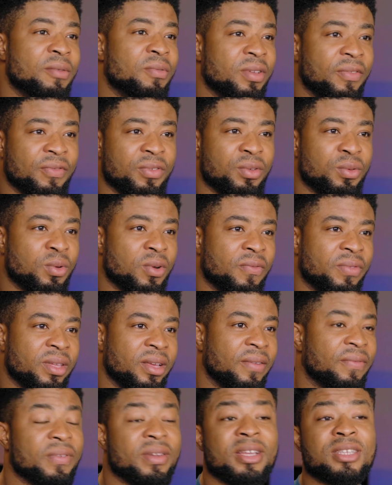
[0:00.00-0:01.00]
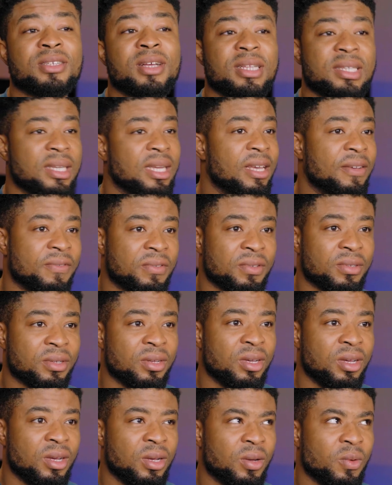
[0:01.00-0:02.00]
review of the Infinix Hot 11,
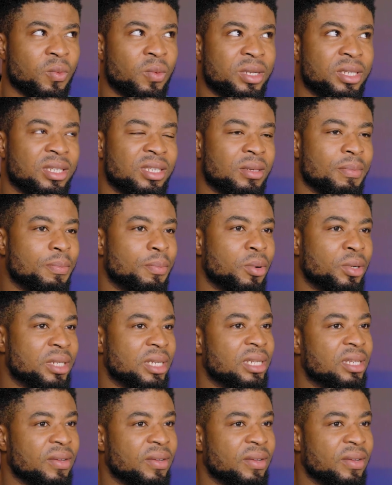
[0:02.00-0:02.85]
which is a budget